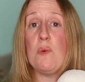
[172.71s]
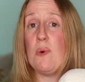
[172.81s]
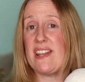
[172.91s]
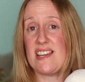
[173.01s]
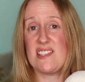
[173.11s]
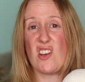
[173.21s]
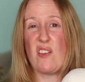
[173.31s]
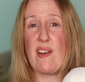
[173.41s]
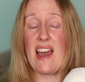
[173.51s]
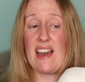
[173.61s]
when I
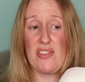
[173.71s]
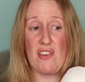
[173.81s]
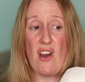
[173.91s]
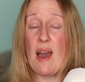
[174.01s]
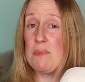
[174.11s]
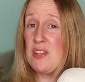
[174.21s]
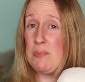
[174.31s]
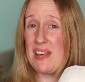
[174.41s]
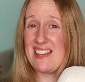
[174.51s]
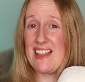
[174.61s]
saw it, I thought I'm going
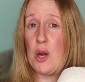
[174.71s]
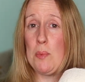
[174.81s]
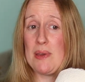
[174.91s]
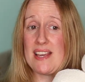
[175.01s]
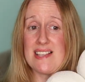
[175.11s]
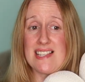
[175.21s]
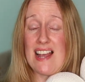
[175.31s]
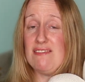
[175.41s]
to pick that up because